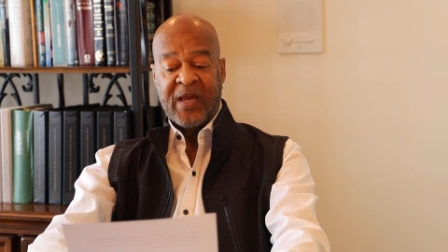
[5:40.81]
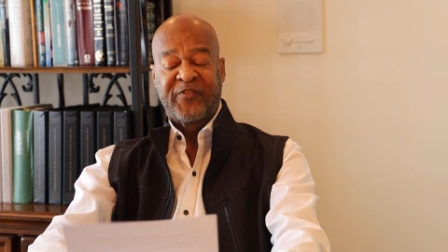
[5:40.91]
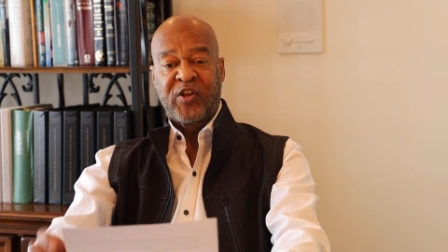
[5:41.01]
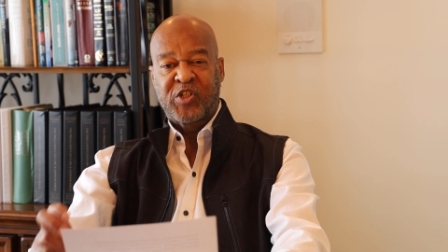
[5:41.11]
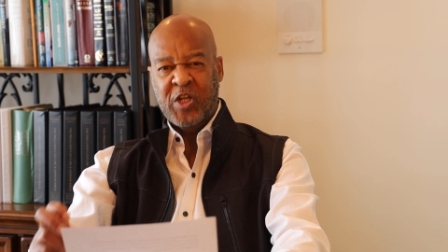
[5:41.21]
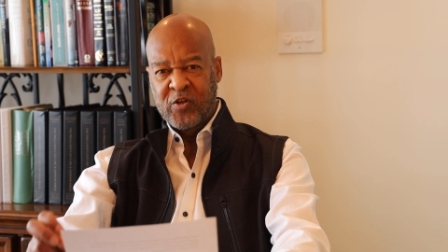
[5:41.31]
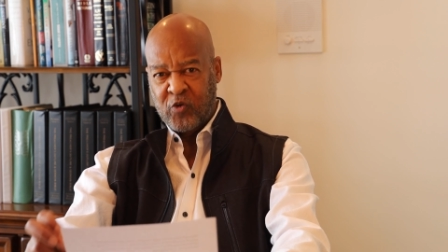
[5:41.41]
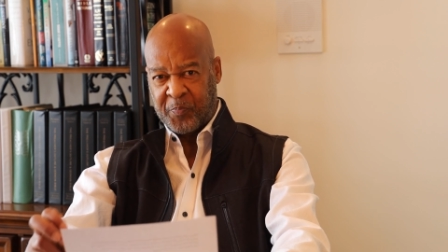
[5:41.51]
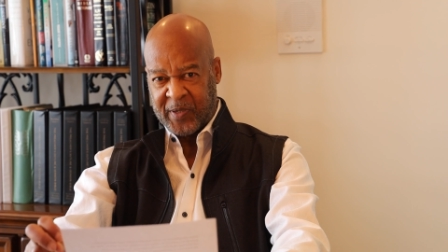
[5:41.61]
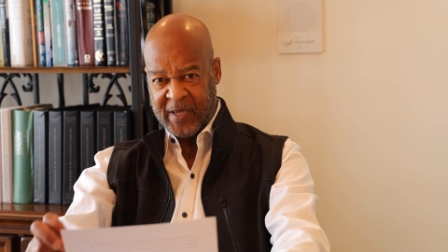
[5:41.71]
as a
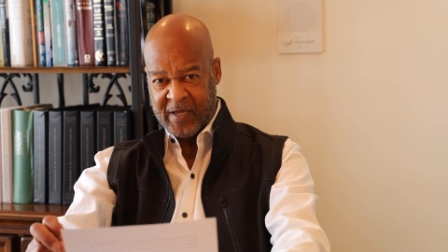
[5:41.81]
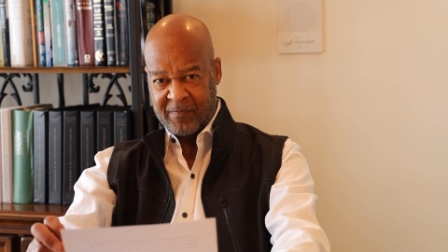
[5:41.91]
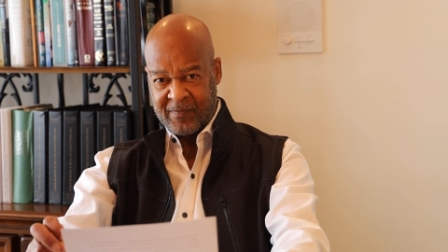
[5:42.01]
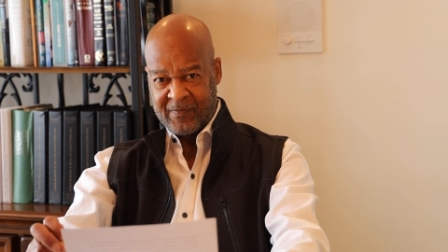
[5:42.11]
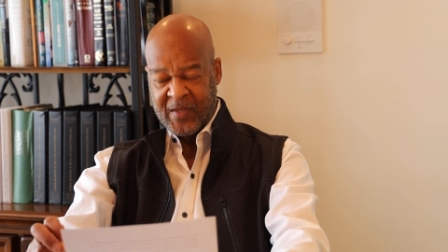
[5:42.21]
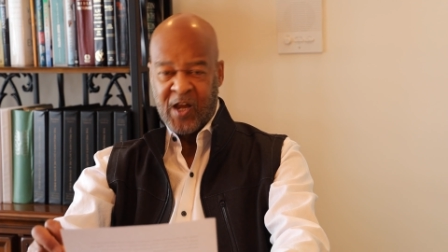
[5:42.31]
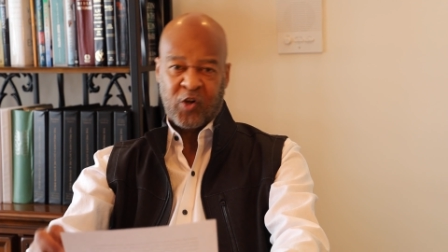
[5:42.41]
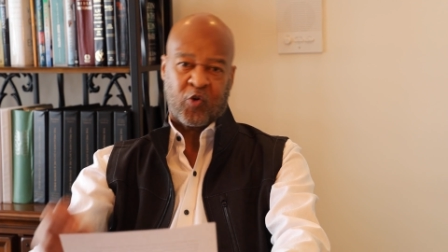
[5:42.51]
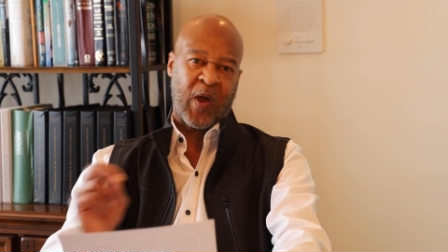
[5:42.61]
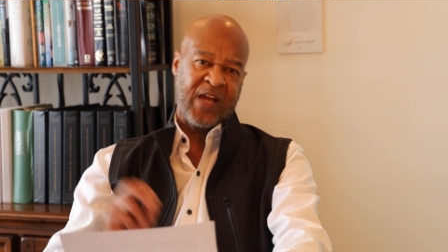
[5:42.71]
tender plant
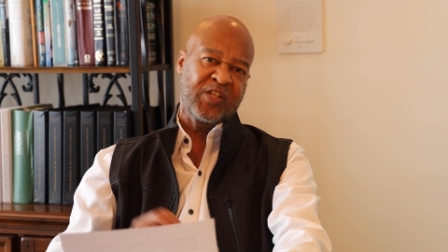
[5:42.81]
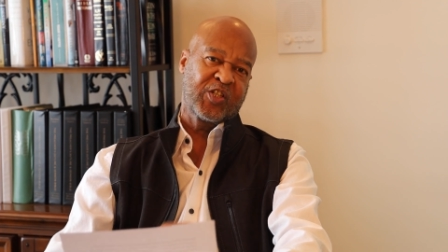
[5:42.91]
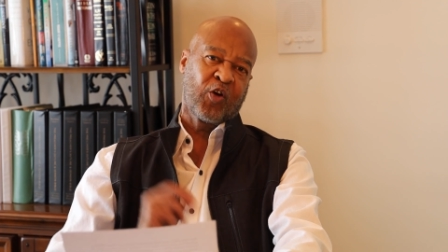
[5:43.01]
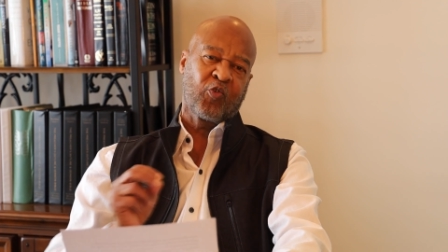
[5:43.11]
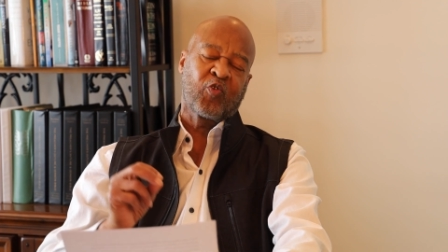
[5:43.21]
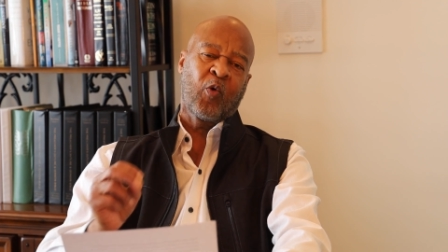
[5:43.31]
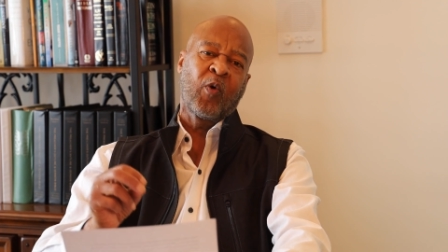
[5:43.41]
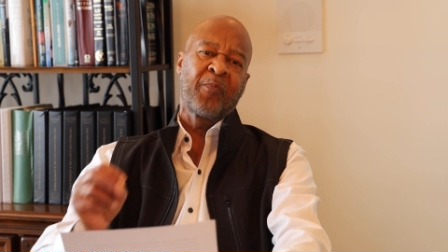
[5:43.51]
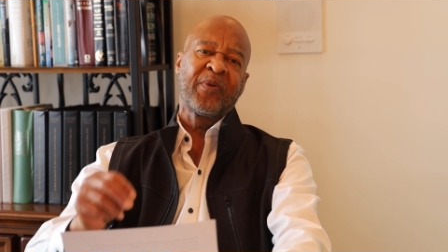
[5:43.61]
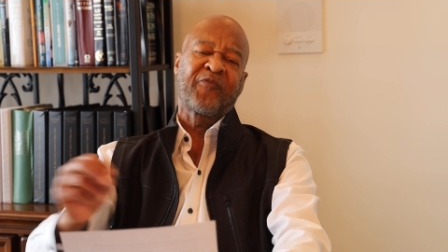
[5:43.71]
Christ shall
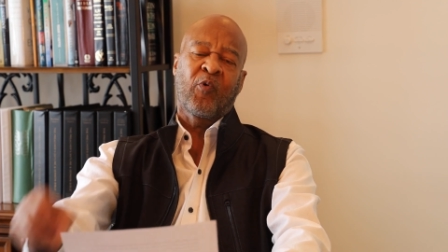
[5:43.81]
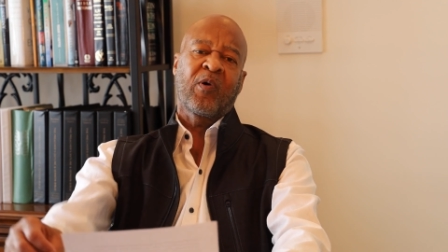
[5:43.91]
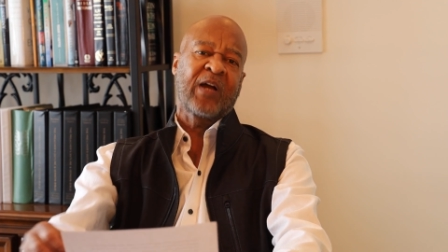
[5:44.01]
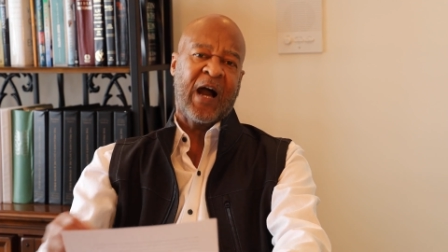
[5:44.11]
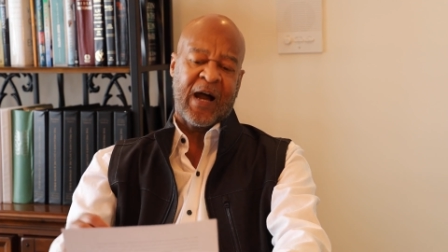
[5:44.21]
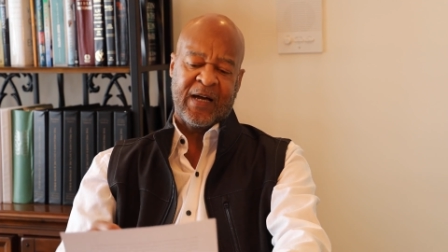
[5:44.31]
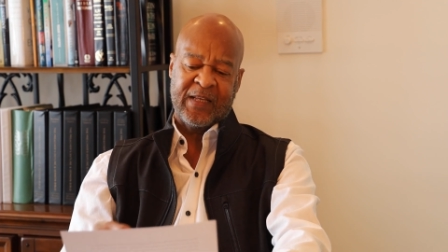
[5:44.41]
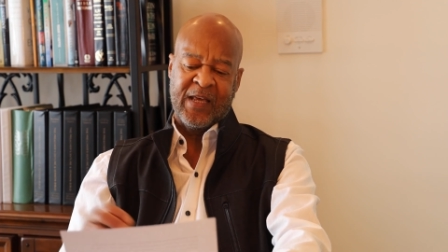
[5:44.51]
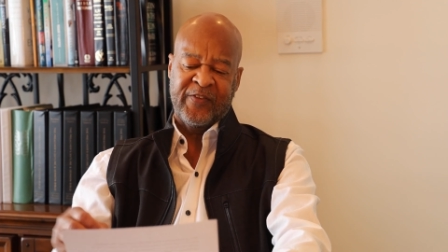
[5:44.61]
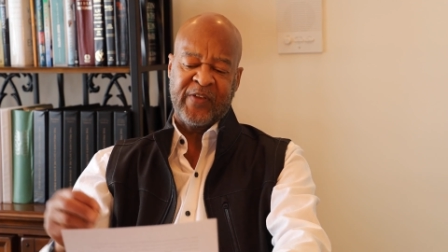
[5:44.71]
grow up before
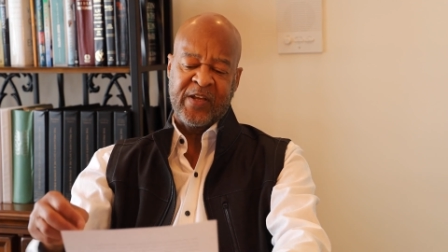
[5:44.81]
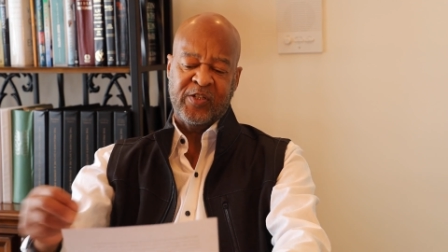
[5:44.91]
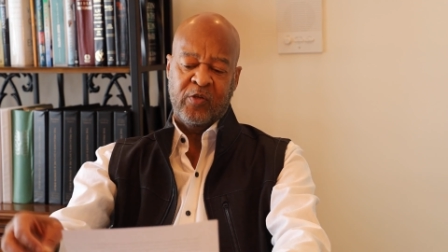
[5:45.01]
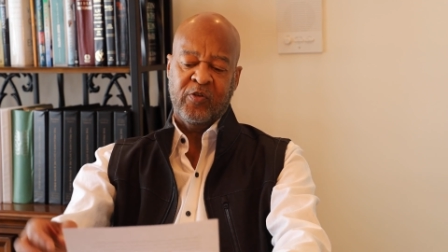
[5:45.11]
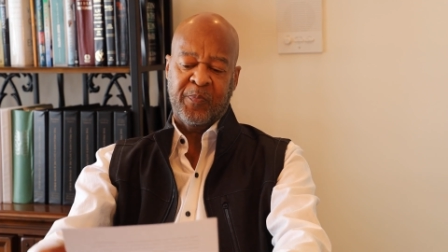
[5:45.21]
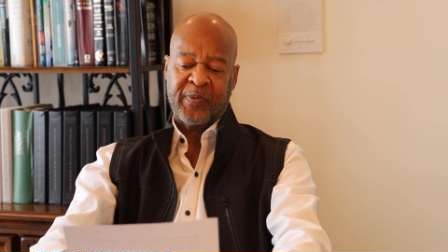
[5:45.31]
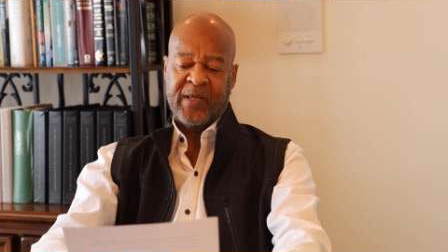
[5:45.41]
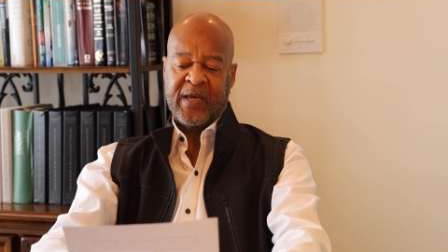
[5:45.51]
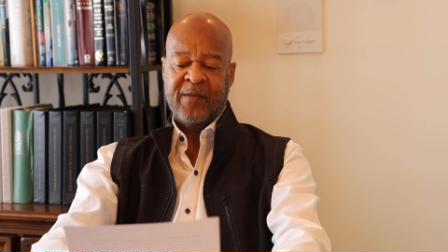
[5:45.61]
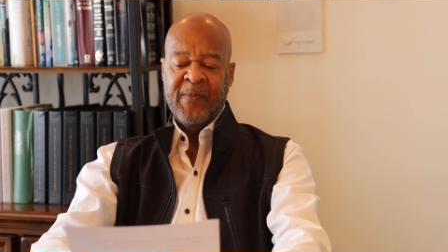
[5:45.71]
God as a tender
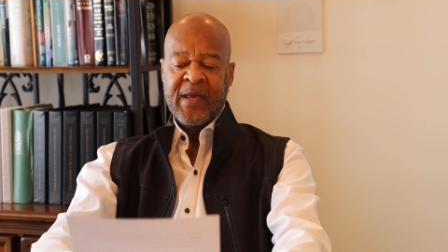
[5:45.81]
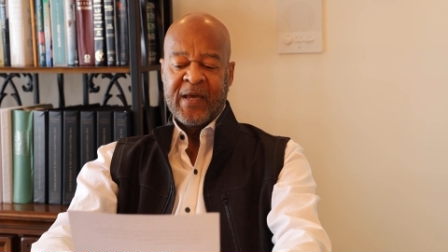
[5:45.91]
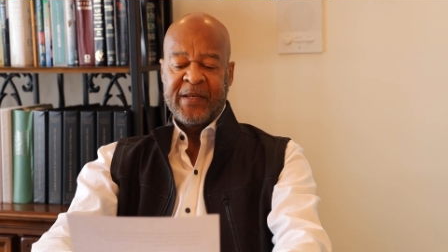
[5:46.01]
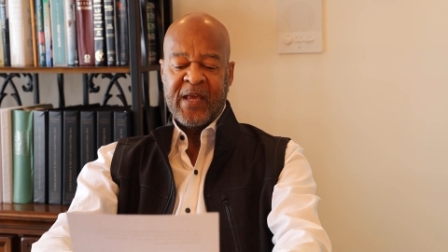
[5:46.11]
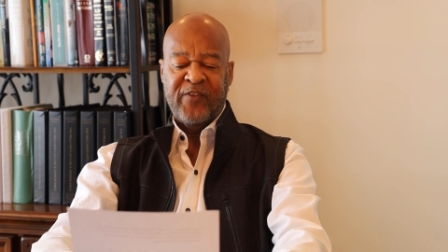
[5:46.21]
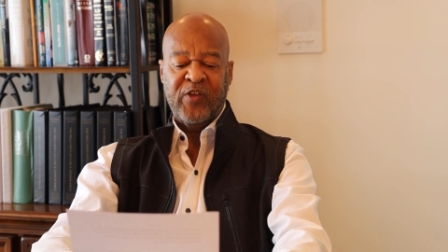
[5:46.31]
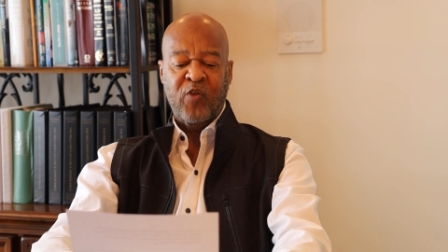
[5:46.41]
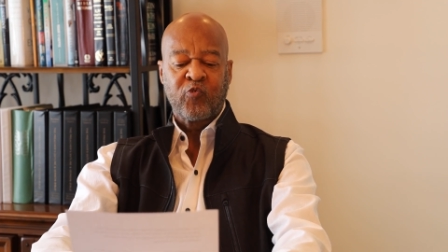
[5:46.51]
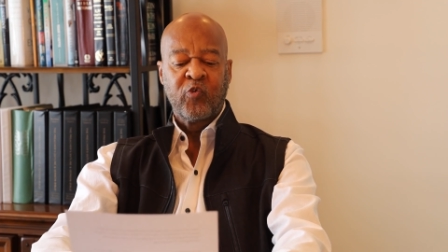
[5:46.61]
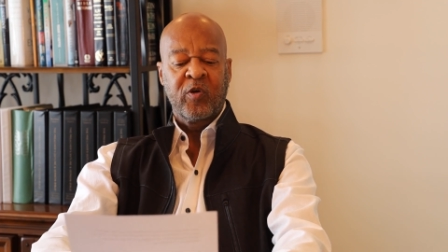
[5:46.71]
plant and as
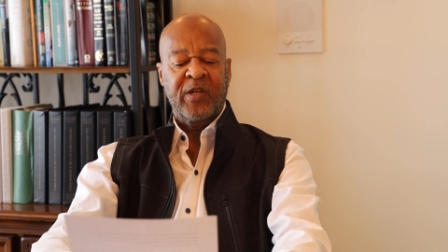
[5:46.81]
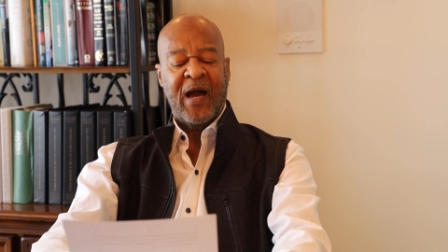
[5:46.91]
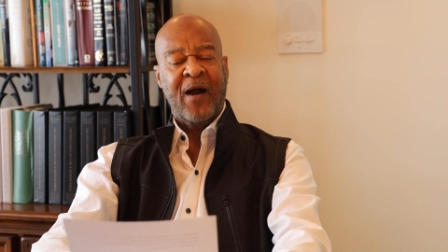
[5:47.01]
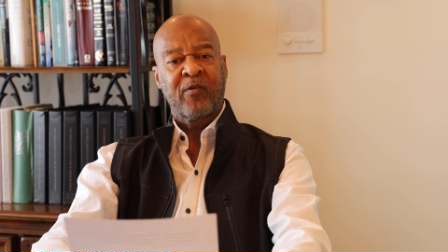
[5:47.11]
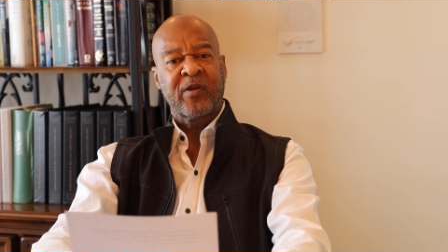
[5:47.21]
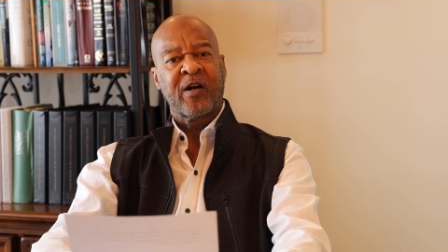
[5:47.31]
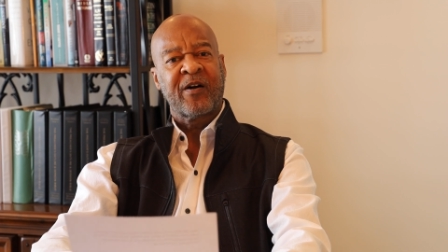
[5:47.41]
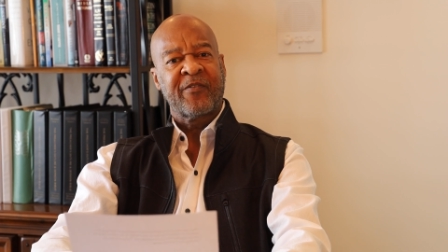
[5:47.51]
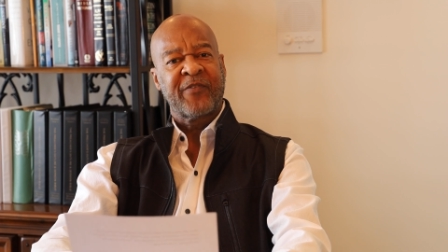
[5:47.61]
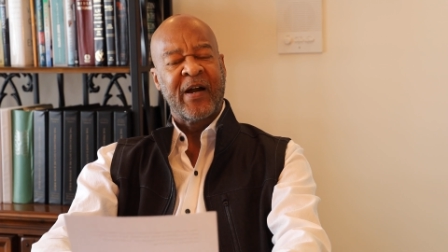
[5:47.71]
a root out
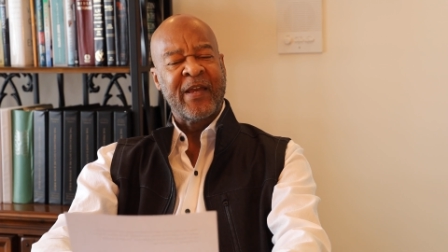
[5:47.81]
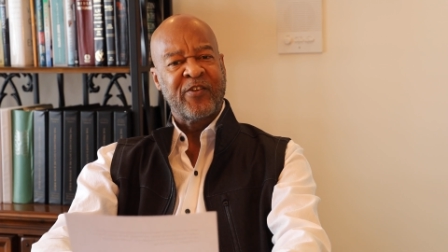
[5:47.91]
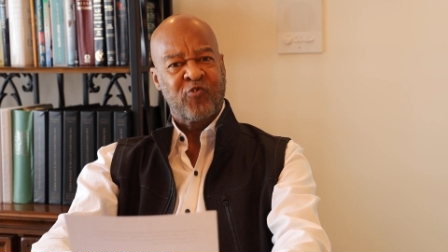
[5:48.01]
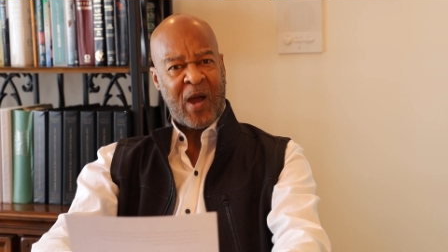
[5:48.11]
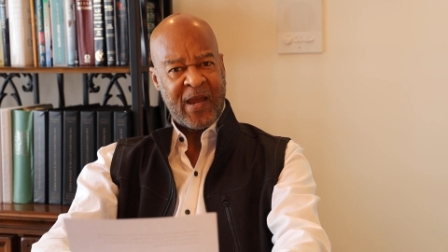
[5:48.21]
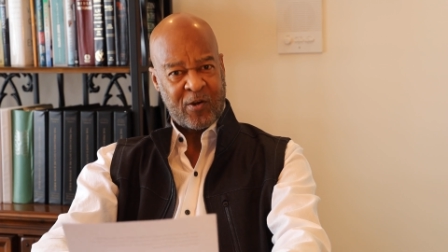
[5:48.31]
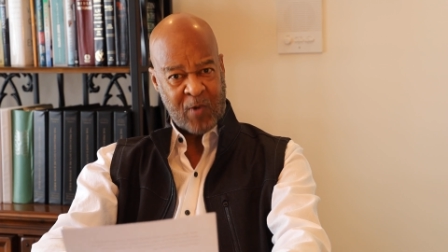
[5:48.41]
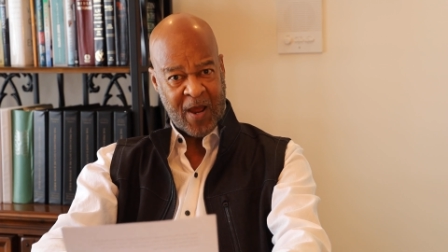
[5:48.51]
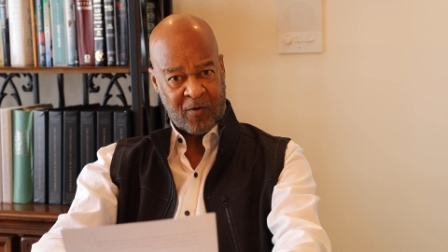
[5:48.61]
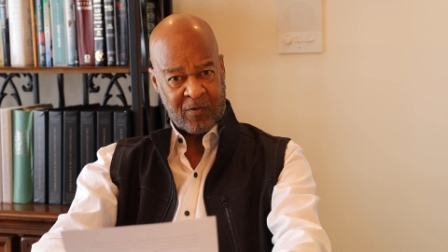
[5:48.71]
of a dry
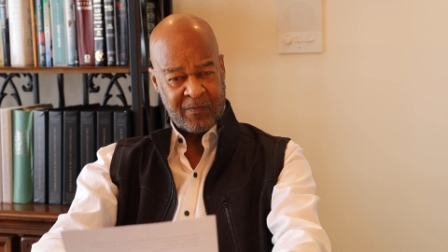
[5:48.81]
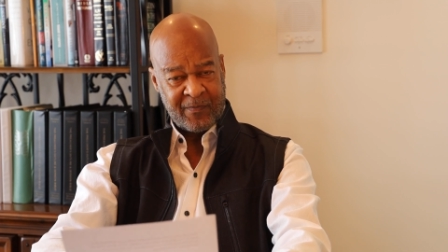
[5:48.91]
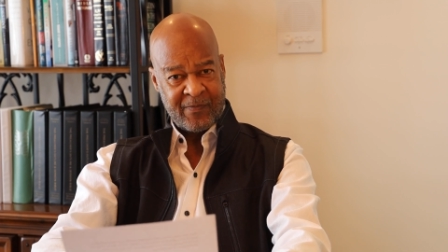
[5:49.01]
ground.